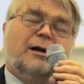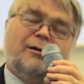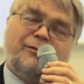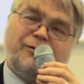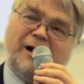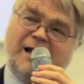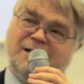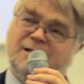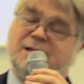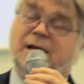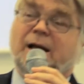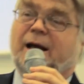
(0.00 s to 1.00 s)
Friends,
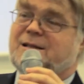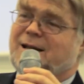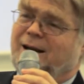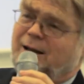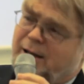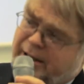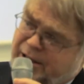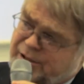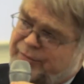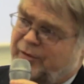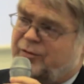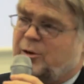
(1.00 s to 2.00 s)
it's at least
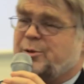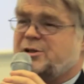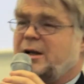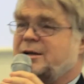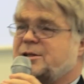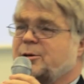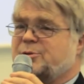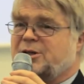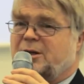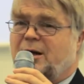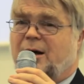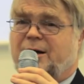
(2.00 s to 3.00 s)
50%
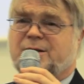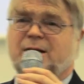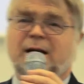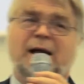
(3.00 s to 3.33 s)
subsidized.